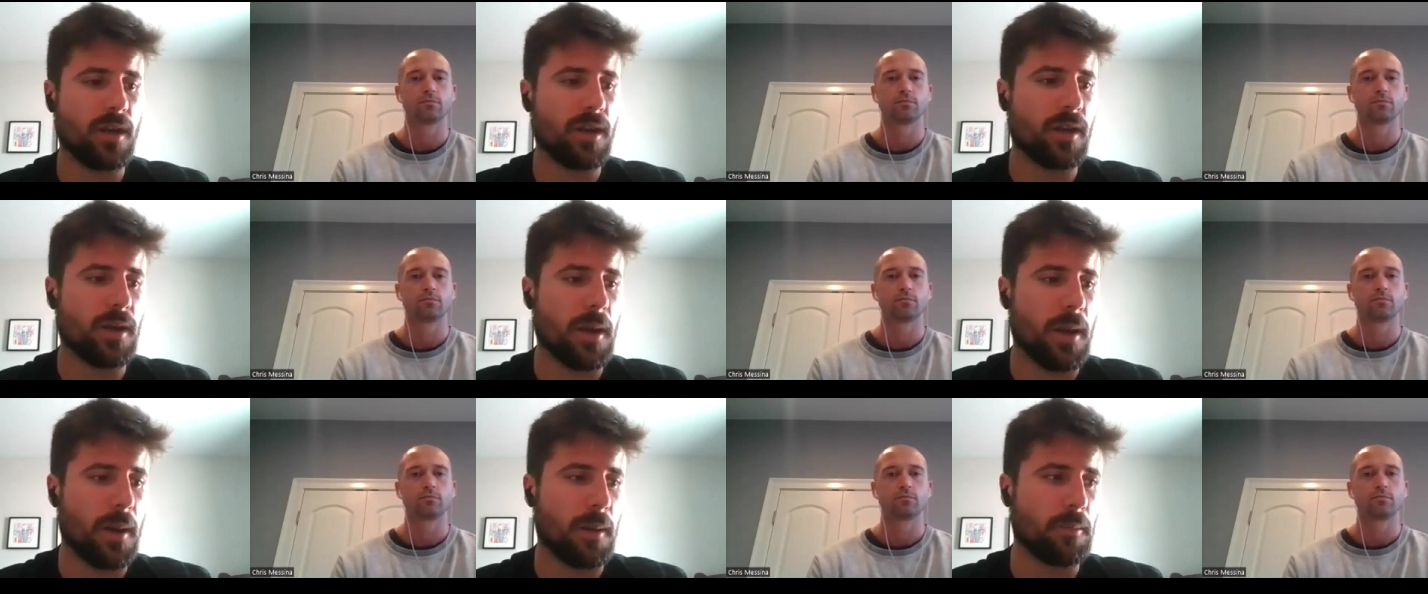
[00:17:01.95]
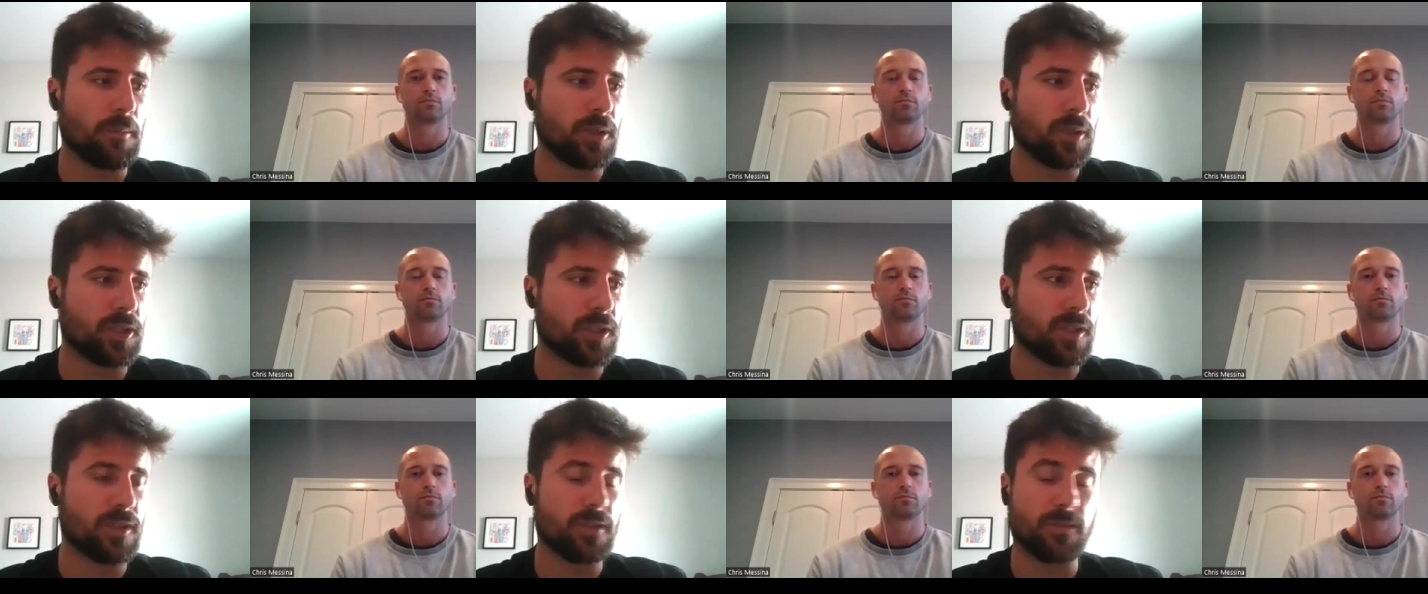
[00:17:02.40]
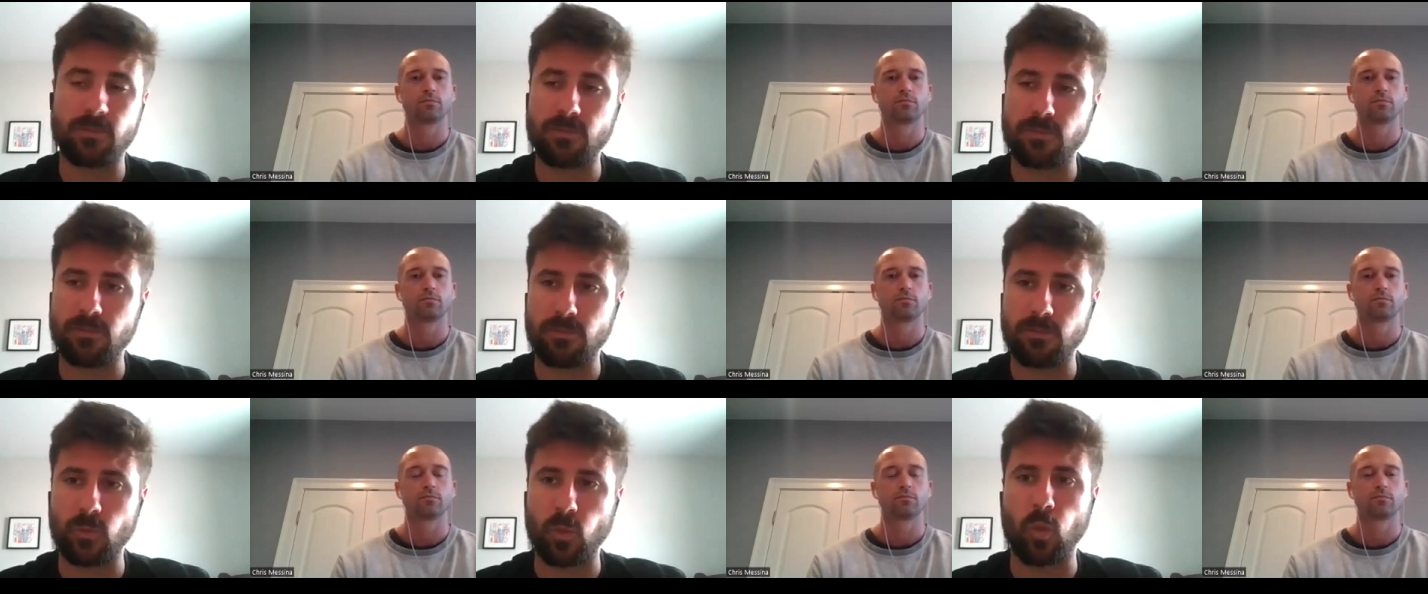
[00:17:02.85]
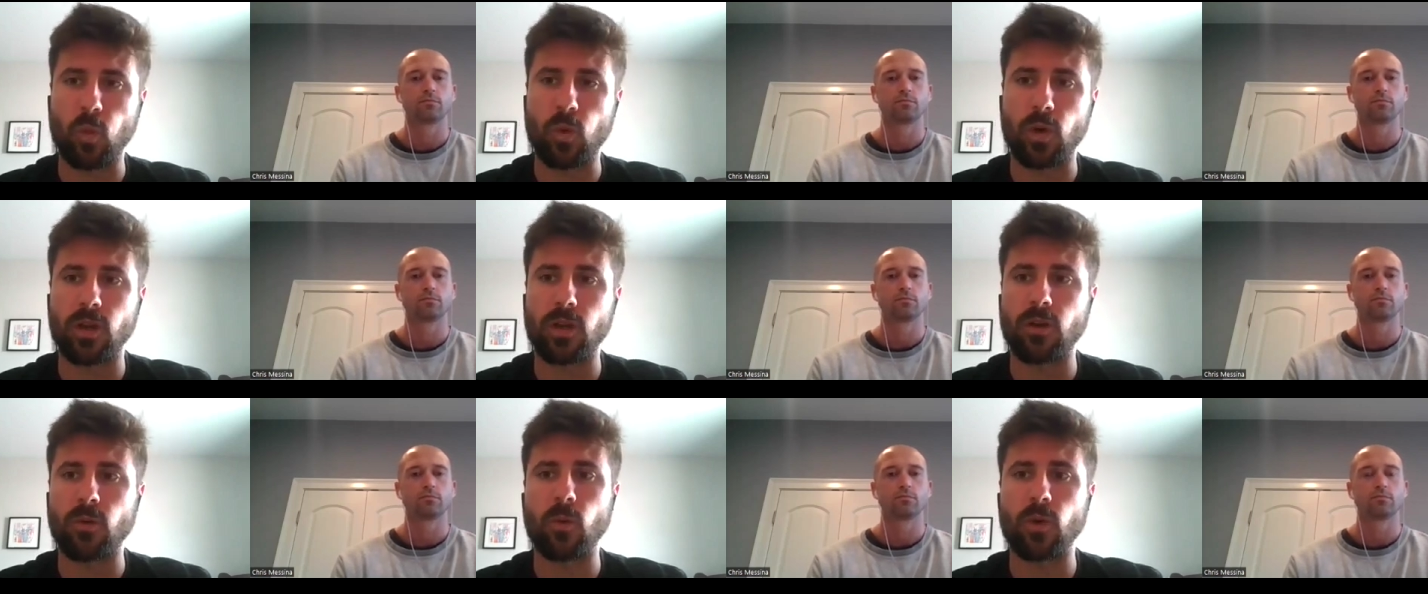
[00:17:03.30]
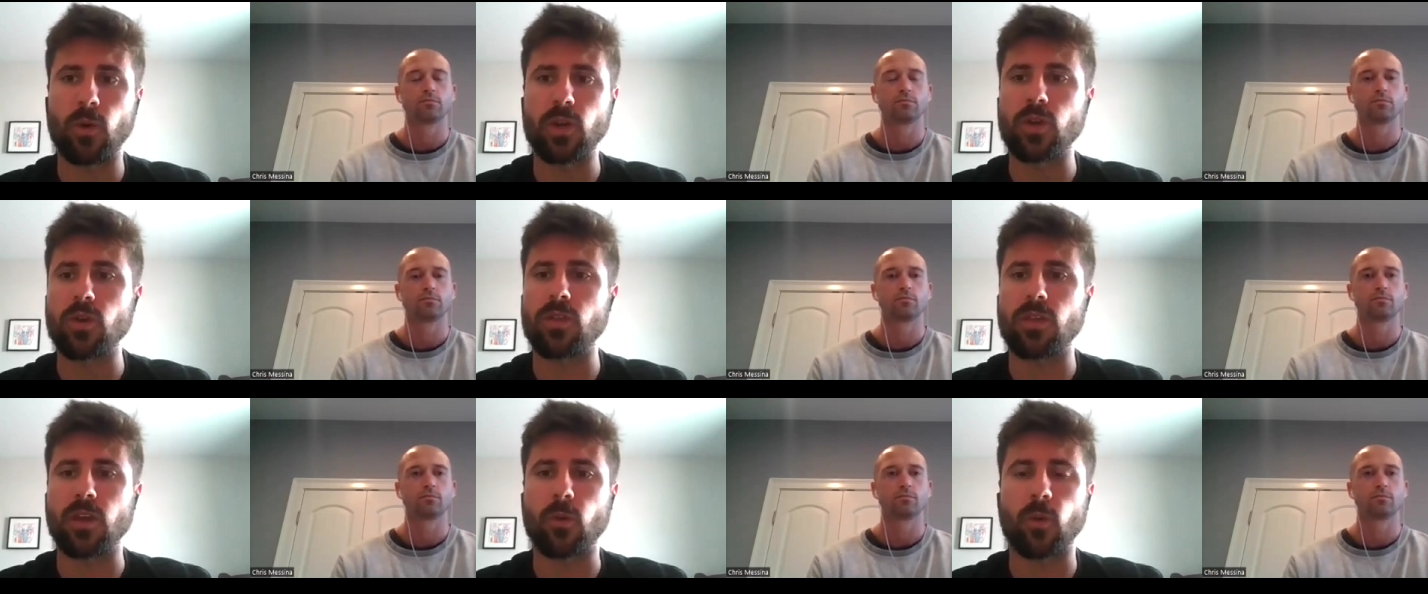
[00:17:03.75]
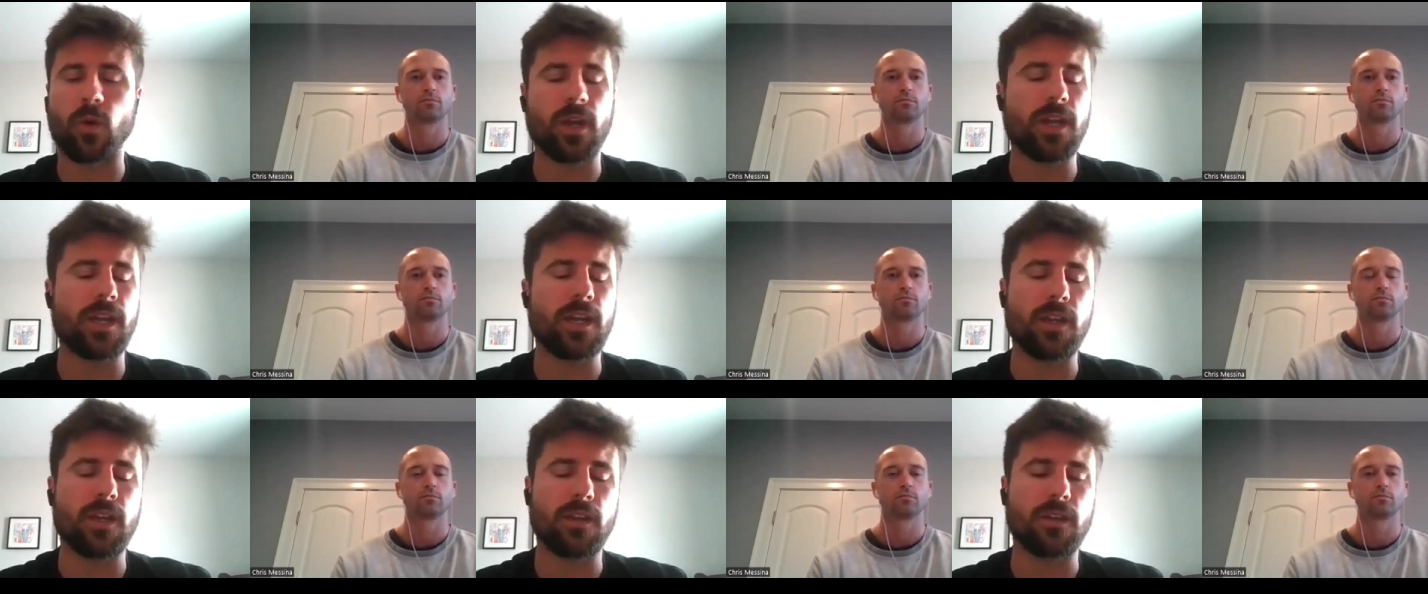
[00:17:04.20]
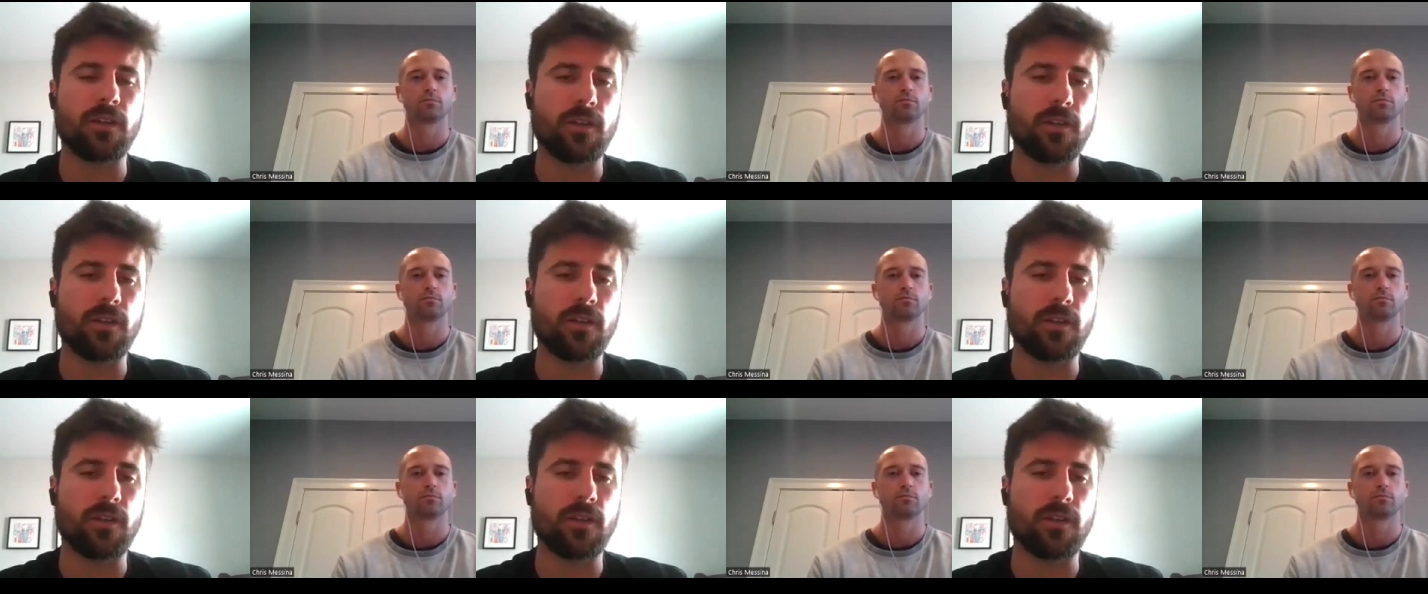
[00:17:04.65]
Speaker 1: um, but just what what do you think we're going to need to